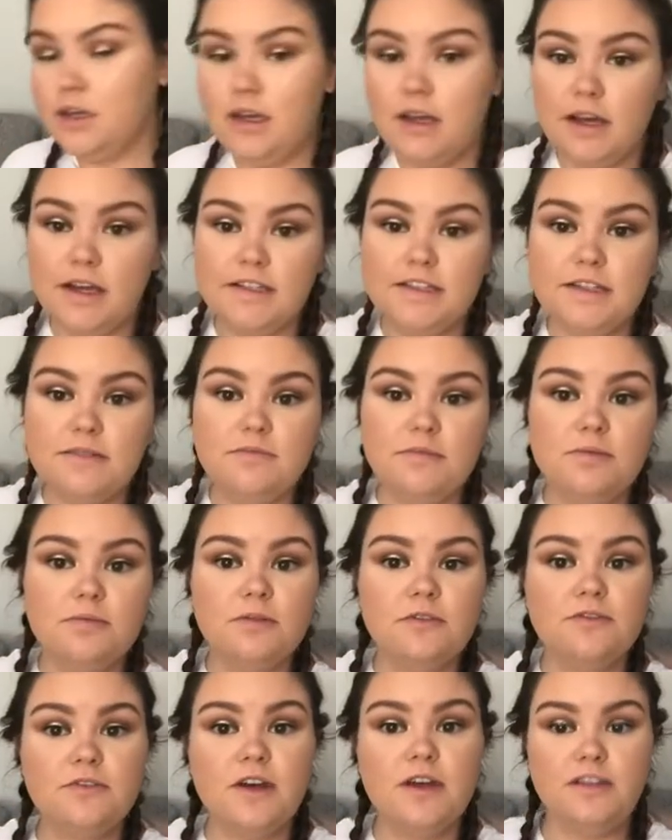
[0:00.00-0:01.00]
seem to
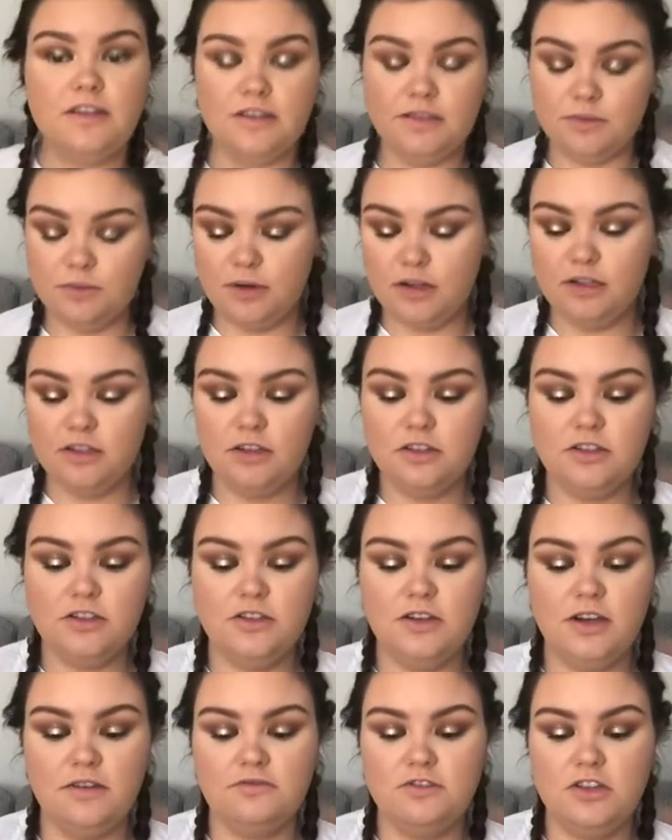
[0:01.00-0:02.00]
prefer this one. I
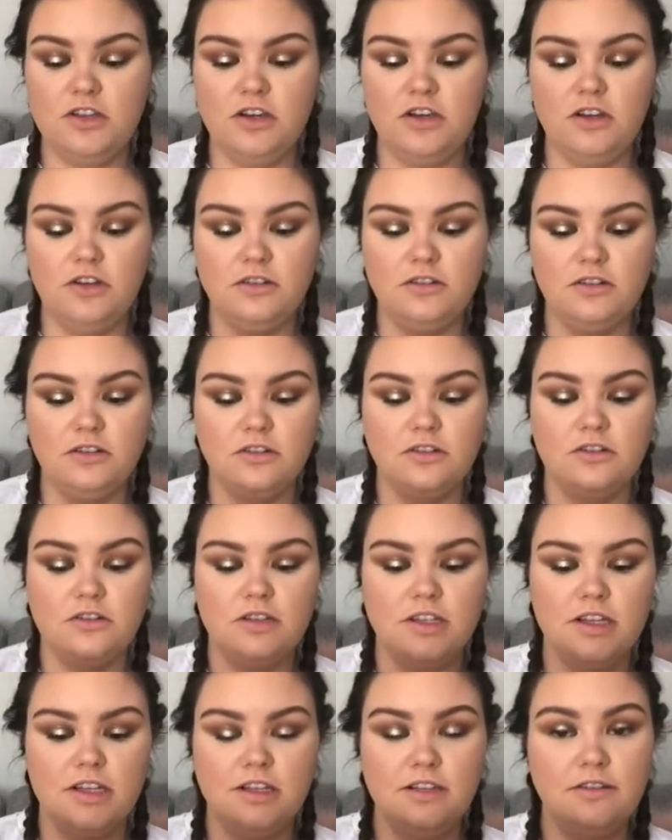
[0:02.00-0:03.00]
do have two. I've got
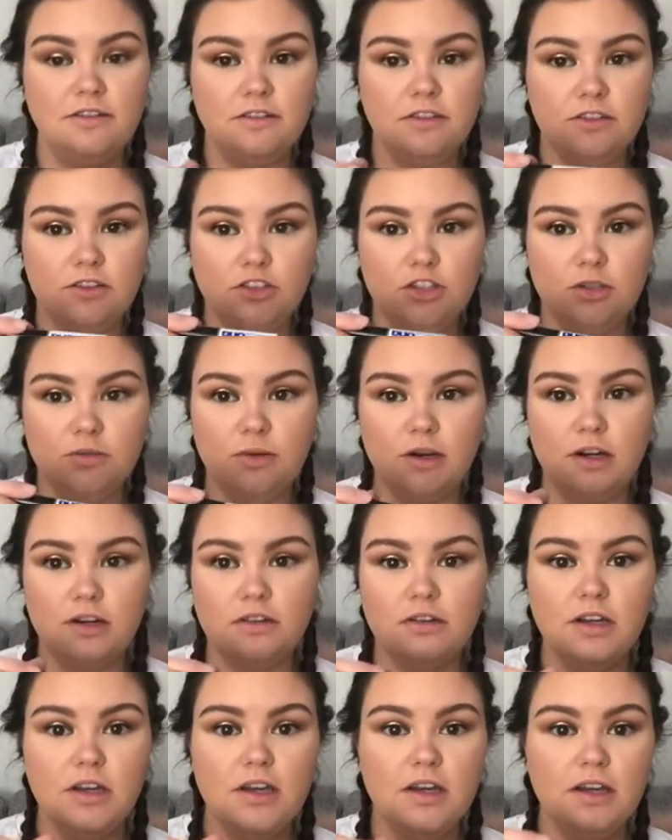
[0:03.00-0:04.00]
the Duo
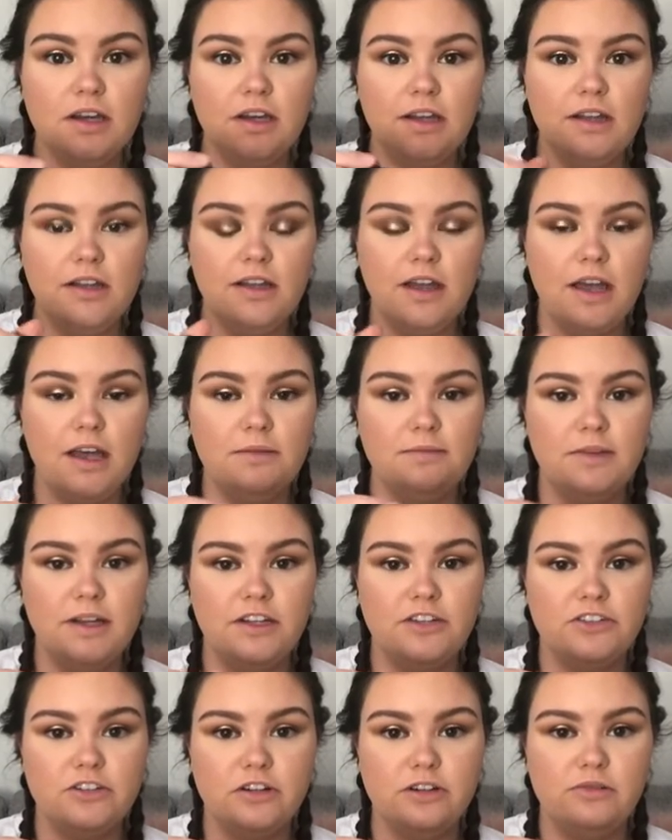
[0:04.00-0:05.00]

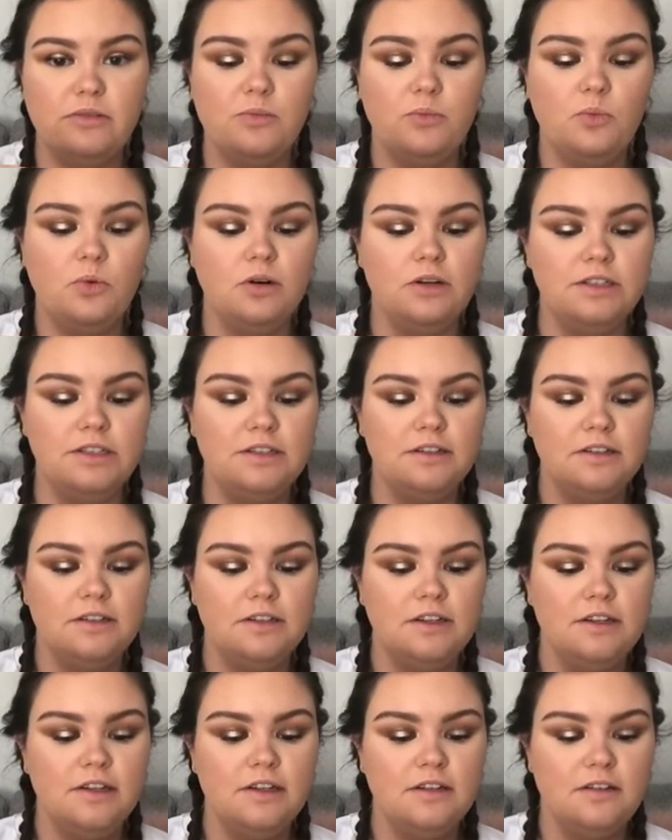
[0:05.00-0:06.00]
Lash Glue in white,
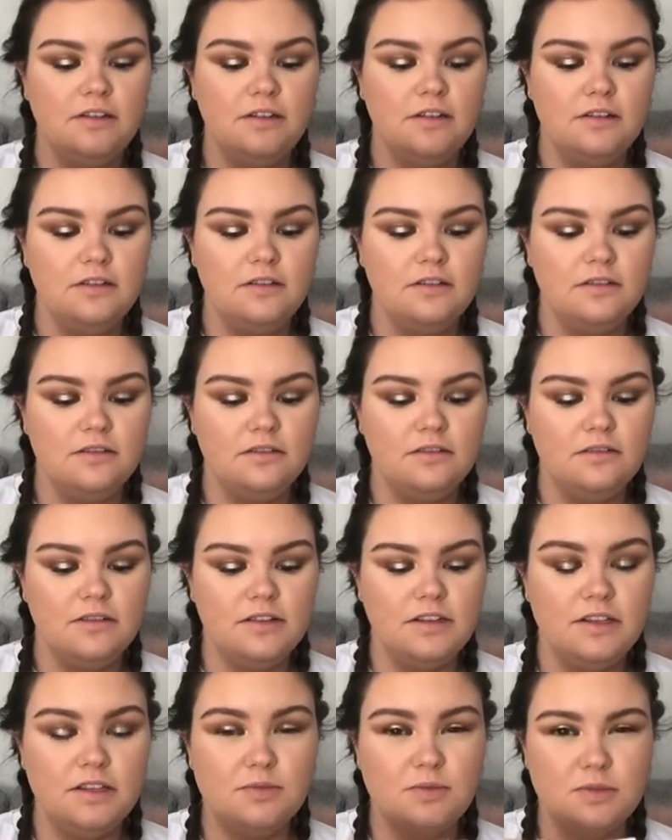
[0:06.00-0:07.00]

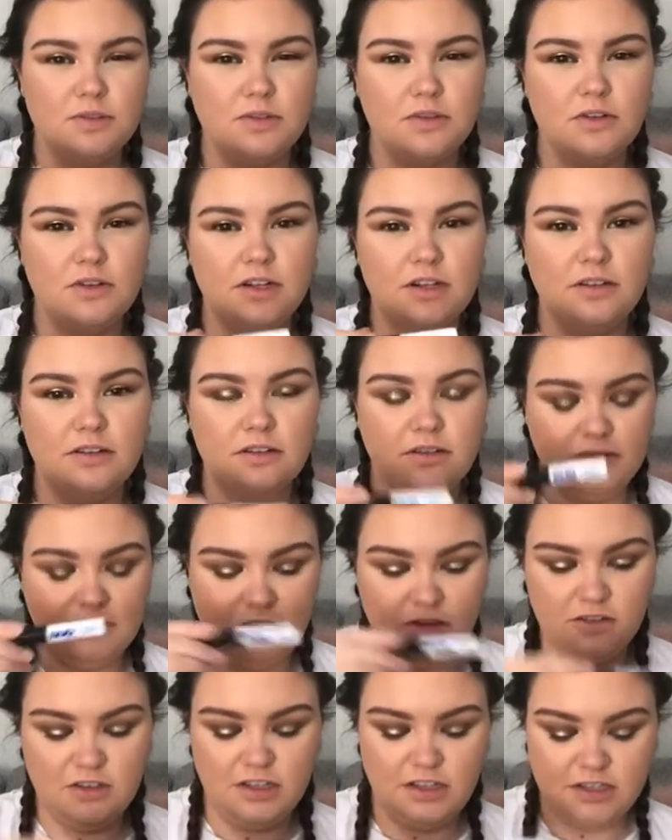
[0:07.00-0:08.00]
and this one's got
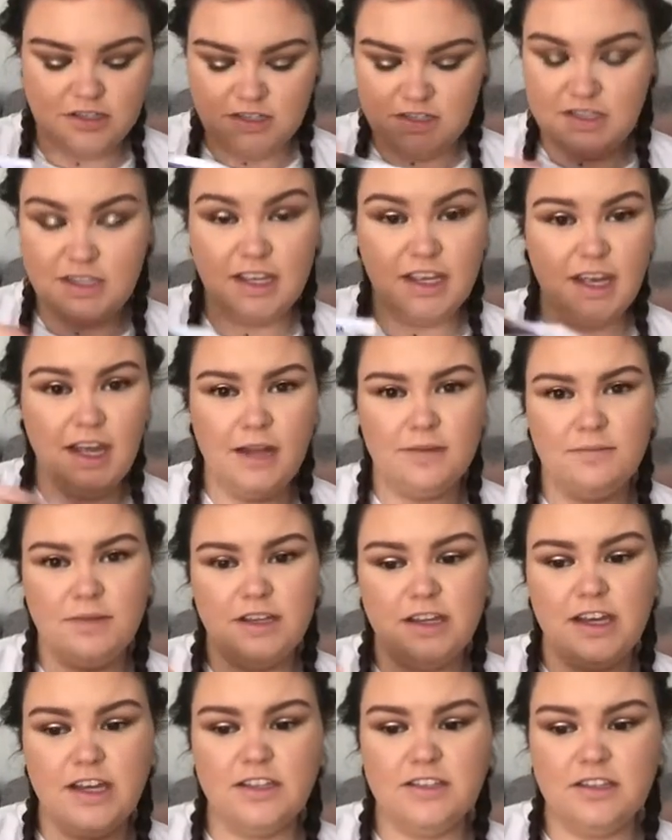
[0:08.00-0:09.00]
like a stick
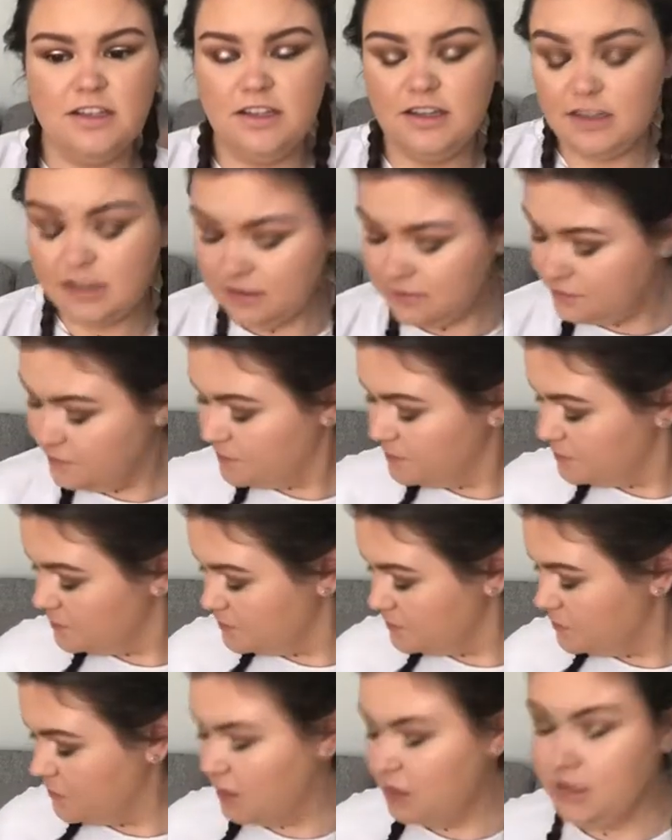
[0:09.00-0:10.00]
applicator.
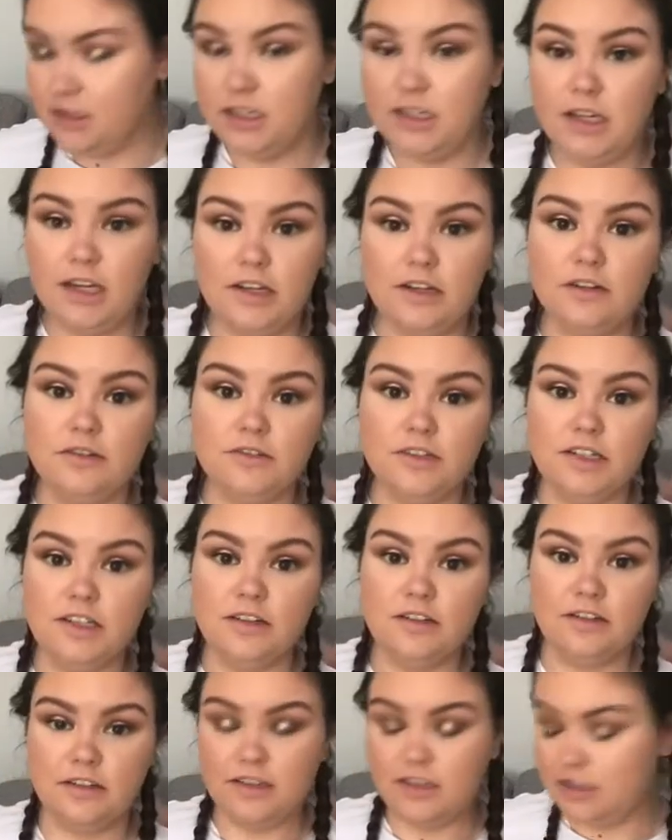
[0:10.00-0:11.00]
I don't really
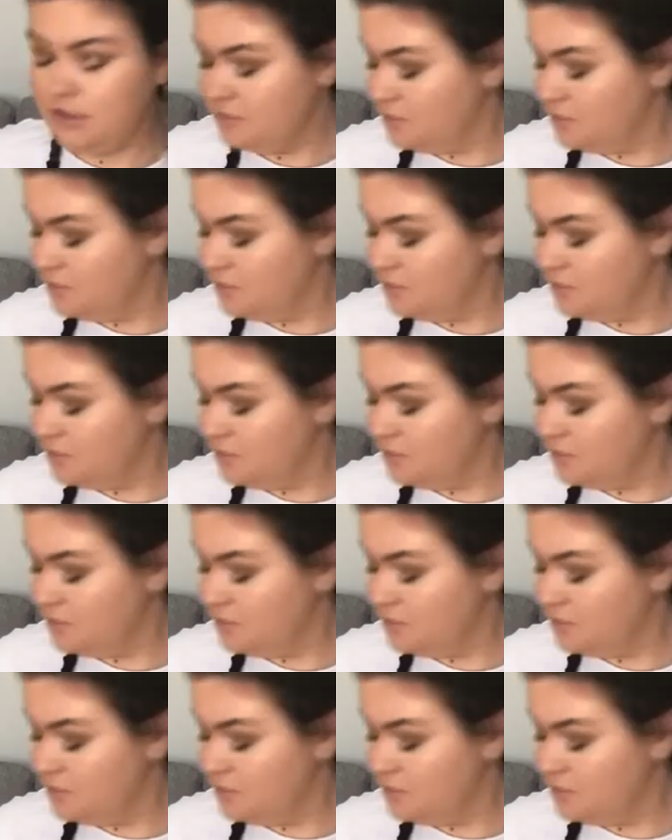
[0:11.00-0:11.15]
like that.